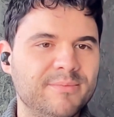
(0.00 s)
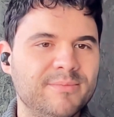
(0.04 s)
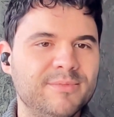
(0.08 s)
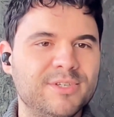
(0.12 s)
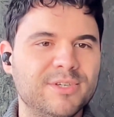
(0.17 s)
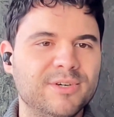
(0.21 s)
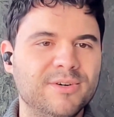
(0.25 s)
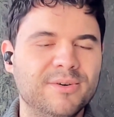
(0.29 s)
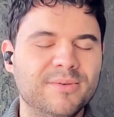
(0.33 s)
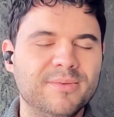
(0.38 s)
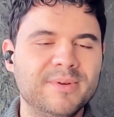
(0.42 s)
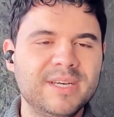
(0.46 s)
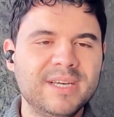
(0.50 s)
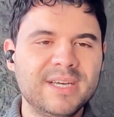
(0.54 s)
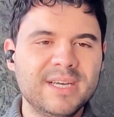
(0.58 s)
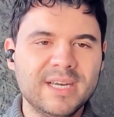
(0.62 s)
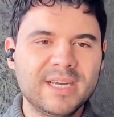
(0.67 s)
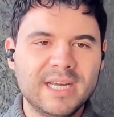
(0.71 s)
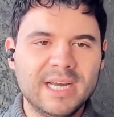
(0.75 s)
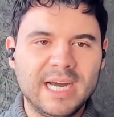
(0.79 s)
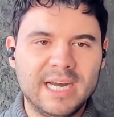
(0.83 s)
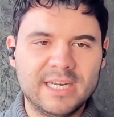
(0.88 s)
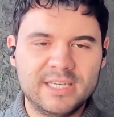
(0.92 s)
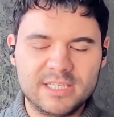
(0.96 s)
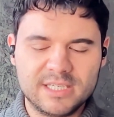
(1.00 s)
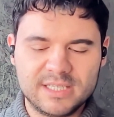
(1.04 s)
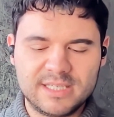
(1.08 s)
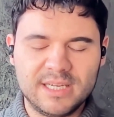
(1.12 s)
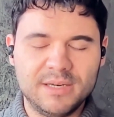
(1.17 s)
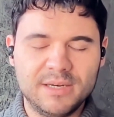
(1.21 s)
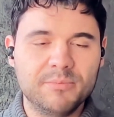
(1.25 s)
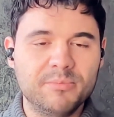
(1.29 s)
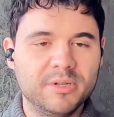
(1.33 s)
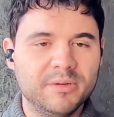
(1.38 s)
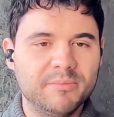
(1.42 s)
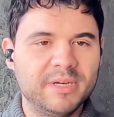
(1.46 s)
So I just
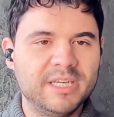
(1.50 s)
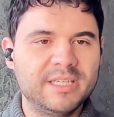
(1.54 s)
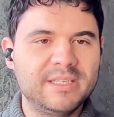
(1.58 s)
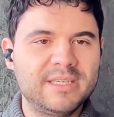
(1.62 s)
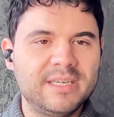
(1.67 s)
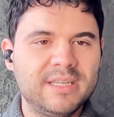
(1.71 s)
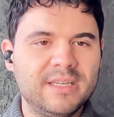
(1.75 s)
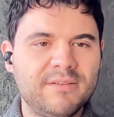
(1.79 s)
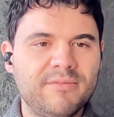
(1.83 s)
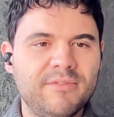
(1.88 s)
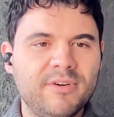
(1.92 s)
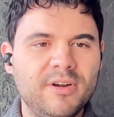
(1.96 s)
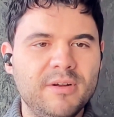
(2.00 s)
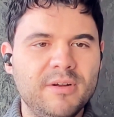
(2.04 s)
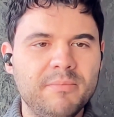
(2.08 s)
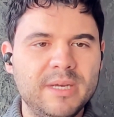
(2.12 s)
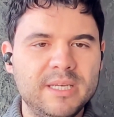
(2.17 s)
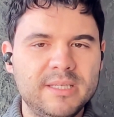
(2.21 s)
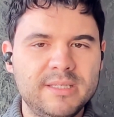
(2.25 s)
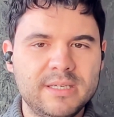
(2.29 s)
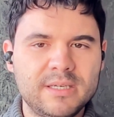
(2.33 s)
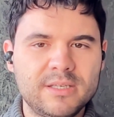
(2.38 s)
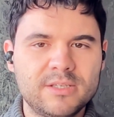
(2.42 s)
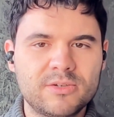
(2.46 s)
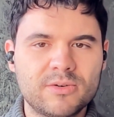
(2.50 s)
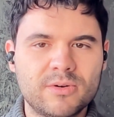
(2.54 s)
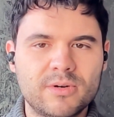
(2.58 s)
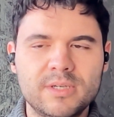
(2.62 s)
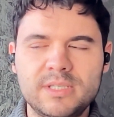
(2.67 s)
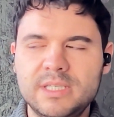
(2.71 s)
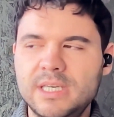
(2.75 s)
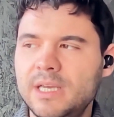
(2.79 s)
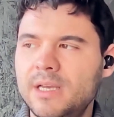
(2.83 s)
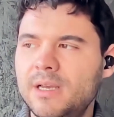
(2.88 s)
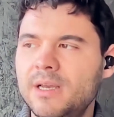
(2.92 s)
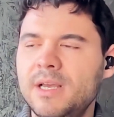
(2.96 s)
implemented a very basic
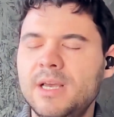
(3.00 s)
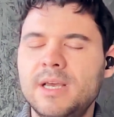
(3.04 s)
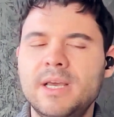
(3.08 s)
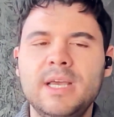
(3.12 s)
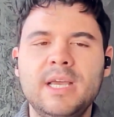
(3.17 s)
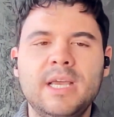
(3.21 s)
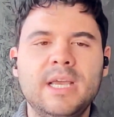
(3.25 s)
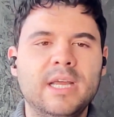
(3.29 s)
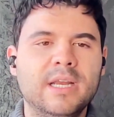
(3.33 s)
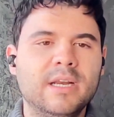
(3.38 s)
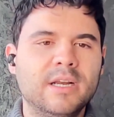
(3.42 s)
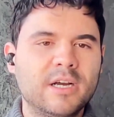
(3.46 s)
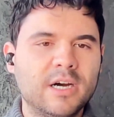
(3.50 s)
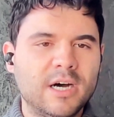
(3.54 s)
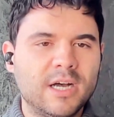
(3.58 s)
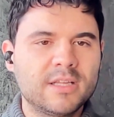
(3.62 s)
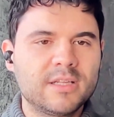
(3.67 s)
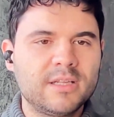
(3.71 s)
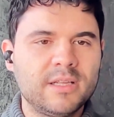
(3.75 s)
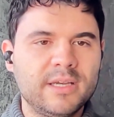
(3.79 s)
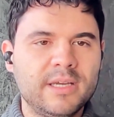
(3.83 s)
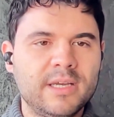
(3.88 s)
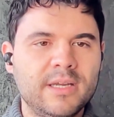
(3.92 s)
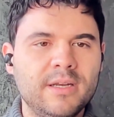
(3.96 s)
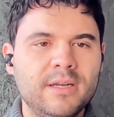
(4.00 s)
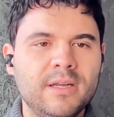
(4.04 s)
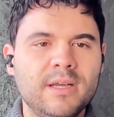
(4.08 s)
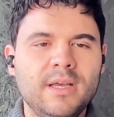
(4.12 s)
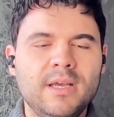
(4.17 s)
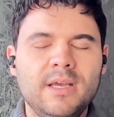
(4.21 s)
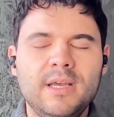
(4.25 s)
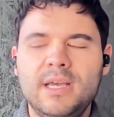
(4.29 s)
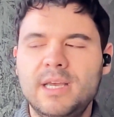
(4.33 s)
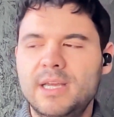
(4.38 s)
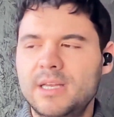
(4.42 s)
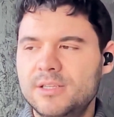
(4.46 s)
sorting in Kotlin,
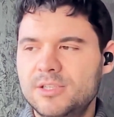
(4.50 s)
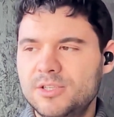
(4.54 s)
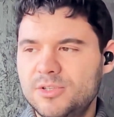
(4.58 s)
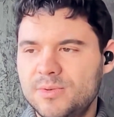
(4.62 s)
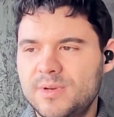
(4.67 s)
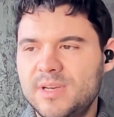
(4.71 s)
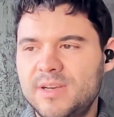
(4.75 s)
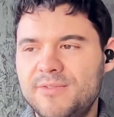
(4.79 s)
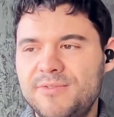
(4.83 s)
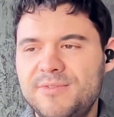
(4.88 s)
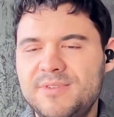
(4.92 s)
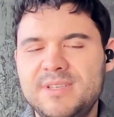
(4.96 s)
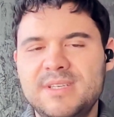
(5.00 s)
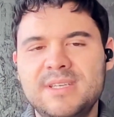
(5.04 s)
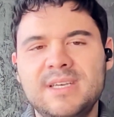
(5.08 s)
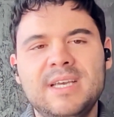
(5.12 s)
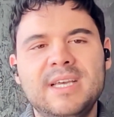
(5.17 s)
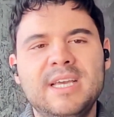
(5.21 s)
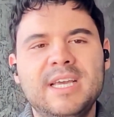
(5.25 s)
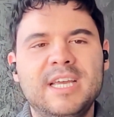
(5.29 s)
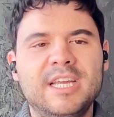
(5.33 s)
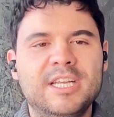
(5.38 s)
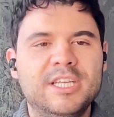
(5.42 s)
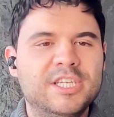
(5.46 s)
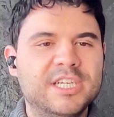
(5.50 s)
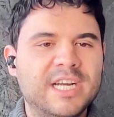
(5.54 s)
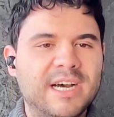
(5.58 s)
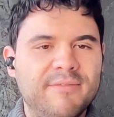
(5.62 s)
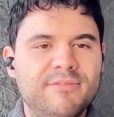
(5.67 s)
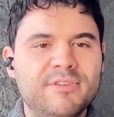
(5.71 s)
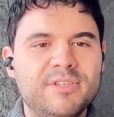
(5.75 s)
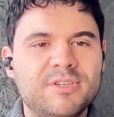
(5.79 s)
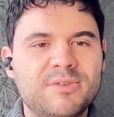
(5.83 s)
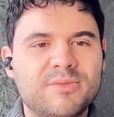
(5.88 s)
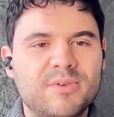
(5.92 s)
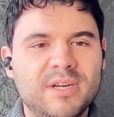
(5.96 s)
in Swift, in
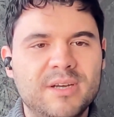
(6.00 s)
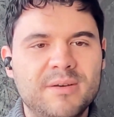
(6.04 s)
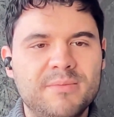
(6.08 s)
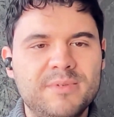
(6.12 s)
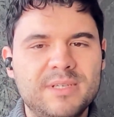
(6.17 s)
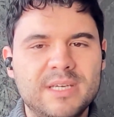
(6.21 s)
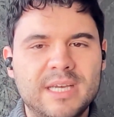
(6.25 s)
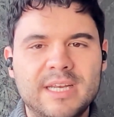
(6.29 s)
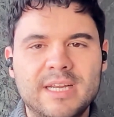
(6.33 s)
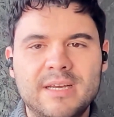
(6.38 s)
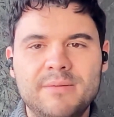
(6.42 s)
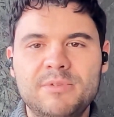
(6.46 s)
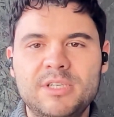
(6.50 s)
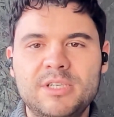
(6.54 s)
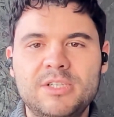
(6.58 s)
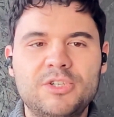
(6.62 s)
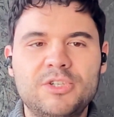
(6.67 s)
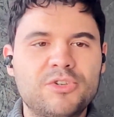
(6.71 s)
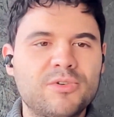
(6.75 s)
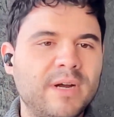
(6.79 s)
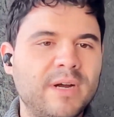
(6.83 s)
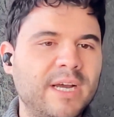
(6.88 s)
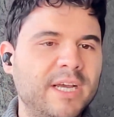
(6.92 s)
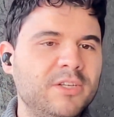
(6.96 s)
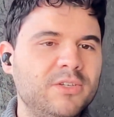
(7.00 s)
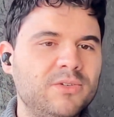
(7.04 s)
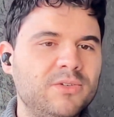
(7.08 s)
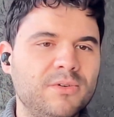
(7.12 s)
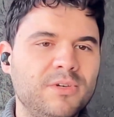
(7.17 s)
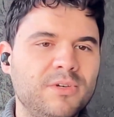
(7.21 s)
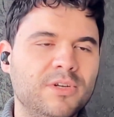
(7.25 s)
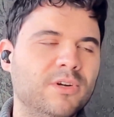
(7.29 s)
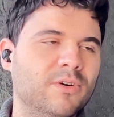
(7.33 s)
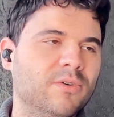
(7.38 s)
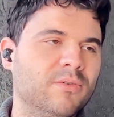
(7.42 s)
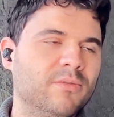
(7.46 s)
JavaScript, and I'm just trying
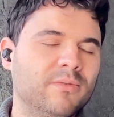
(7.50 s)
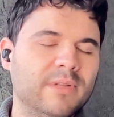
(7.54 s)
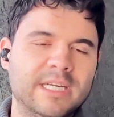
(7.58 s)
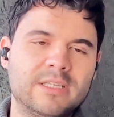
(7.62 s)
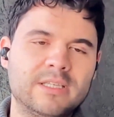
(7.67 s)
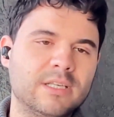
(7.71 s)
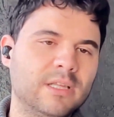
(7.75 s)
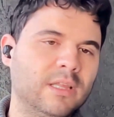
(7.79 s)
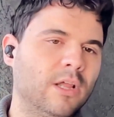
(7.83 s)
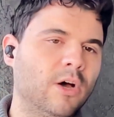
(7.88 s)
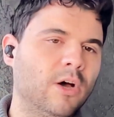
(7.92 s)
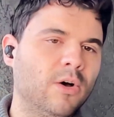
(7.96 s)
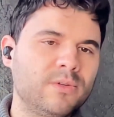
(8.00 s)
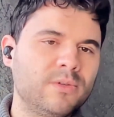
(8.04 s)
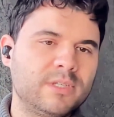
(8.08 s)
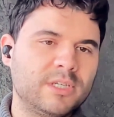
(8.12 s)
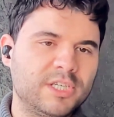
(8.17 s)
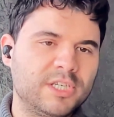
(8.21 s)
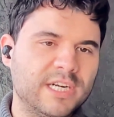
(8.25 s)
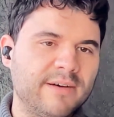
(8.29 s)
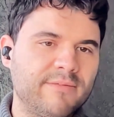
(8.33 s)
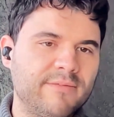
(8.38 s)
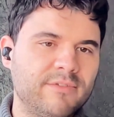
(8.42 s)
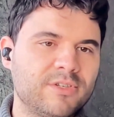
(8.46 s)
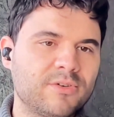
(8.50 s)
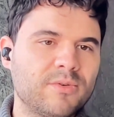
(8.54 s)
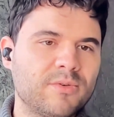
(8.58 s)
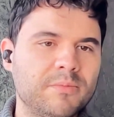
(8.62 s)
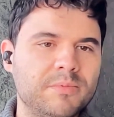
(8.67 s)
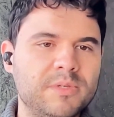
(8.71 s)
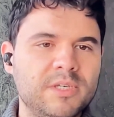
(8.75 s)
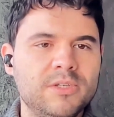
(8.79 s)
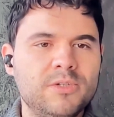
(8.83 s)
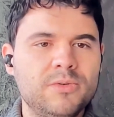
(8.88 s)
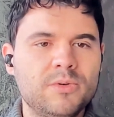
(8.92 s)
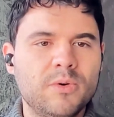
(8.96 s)
to, let's load the JavaScript
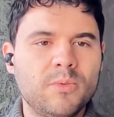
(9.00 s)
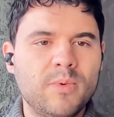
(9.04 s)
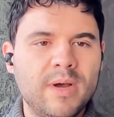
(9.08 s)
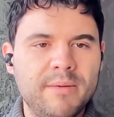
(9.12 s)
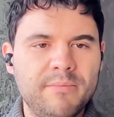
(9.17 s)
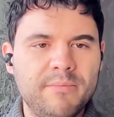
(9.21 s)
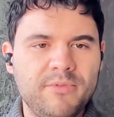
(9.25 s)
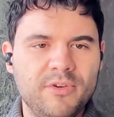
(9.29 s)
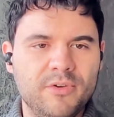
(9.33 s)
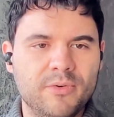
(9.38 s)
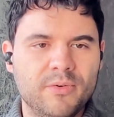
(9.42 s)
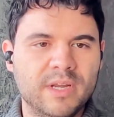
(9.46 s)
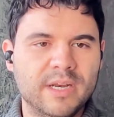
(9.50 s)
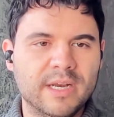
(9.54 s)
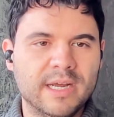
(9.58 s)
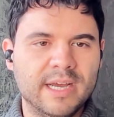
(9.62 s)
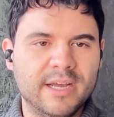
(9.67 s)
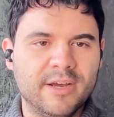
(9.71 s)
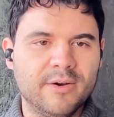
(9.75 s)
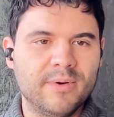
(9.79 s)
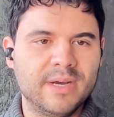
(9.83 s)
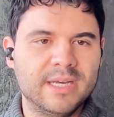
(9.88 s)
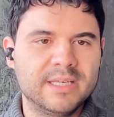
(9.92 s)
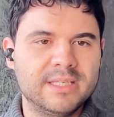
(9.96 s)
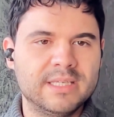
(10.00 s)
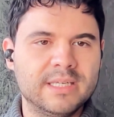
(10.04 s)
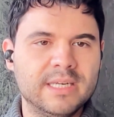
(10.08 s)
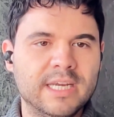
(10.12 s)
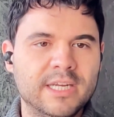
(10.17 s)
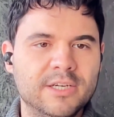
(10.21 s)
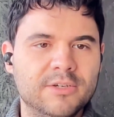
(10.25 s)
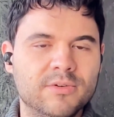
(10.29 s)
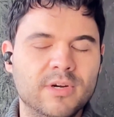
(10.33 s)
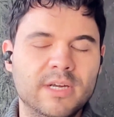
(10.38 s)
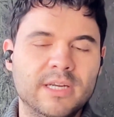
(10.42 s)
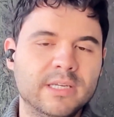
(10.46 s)
into a web view in iOS and
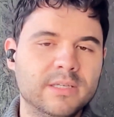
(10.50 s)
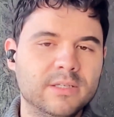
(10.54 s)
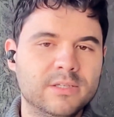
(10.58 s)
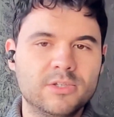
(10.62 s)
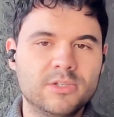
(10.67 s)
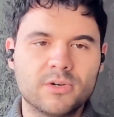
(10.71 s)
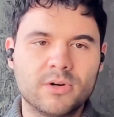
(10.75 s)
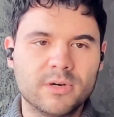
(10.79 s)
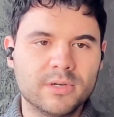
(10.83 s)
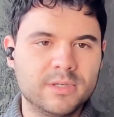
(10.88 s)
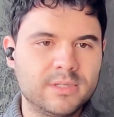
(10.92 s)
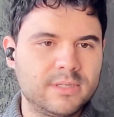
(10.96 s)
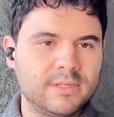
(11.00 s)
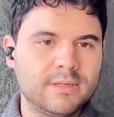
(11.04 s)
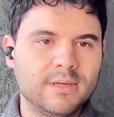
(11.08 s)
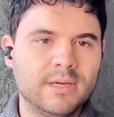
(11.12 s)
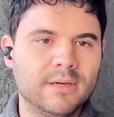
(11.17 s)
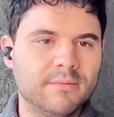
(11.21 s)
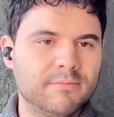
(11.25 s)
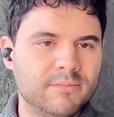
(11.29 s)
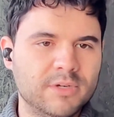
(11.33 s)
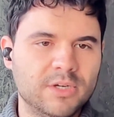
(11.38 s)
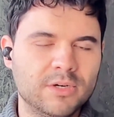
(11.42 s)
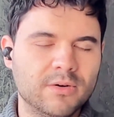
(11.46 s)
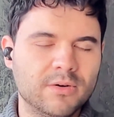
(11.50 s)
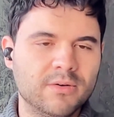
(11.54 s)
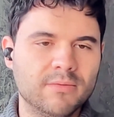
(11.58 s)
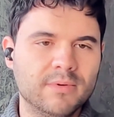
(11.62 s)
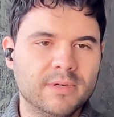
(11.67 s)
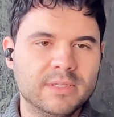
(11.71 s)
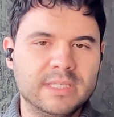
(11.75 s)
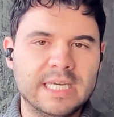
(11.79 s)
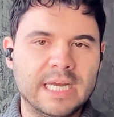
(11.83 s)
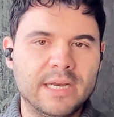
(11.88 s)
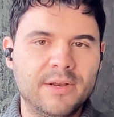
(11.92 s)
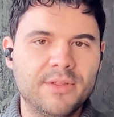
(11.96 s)
Android and sort,
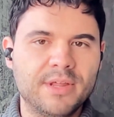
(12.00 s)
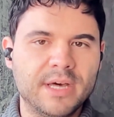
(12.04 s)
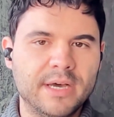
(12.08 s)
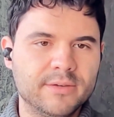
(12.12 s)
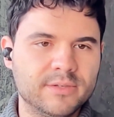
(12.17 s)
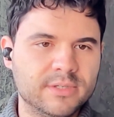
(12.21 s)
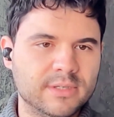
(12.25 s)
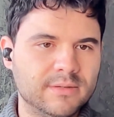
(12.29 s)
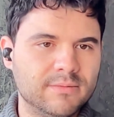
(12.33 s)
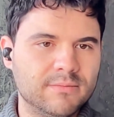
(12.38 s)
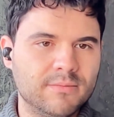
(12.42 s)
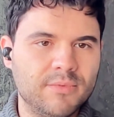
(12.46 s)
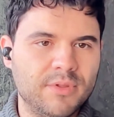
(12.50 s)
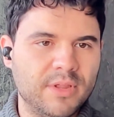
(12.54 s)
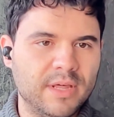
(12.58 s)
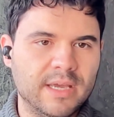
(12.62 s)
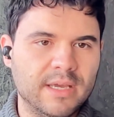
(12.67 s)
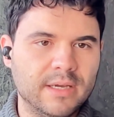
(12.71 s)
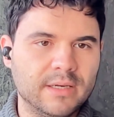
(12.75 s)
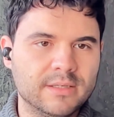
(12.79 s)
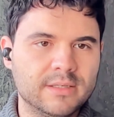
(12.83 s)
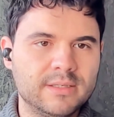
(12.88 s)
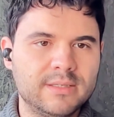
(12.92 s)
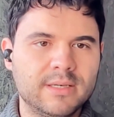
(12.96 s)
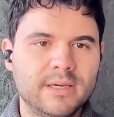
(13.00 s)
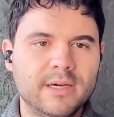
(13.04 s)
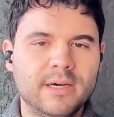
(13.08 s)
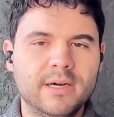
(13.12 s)
10,000 things.